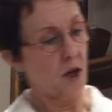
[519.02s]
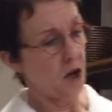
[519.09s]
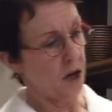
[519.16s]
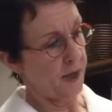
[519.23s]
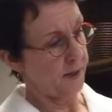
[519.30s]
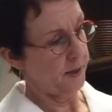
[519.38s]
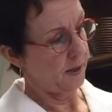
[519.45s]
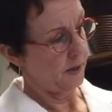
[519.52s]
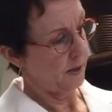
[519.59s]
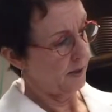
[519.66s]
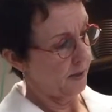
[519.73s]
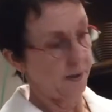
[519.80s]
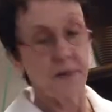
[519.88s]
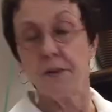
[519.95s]
on
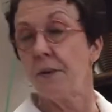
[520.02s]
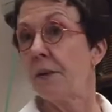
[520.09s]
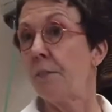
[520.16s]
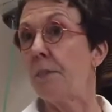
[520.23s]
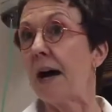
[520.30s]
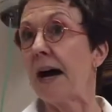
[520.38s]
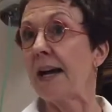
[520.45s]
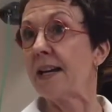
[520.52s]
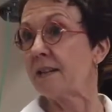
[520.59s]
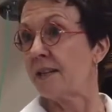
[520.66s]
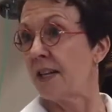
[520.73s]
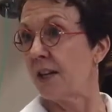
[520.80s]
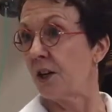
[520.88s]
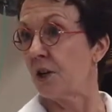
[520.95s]
the
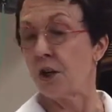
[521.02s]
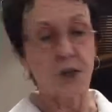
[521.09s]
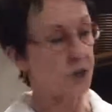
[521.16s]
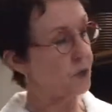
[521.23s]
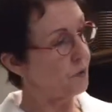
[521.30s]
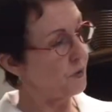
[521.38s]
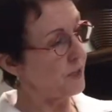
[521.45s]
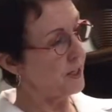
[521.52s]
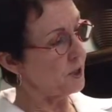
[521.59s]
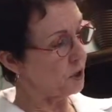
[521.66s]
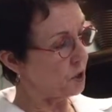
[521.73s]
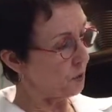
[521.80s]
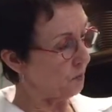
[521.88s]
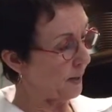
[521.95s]
bias here. So
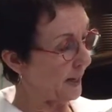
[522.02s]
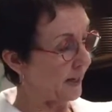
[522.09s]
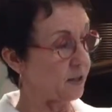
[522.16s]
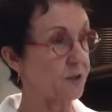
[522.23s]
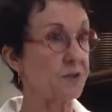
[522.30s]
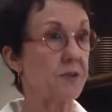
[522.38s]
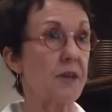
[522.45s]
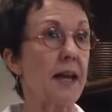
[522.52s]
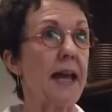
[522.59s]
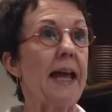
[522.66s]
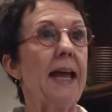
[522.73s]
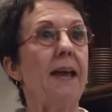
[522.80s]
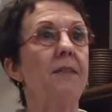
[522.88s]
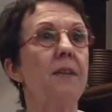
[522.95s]
these two panels,
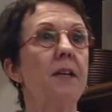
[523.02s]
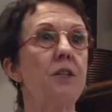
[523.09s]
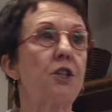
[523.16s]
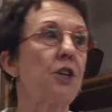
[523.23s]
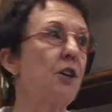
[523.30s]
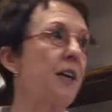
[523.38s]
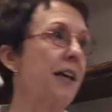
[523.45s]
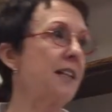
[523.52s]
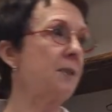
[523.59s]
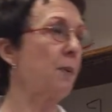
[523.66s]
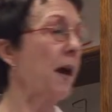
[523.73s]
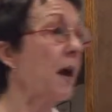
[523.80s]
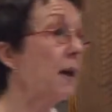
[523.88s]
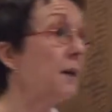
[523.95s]
and this shirt has,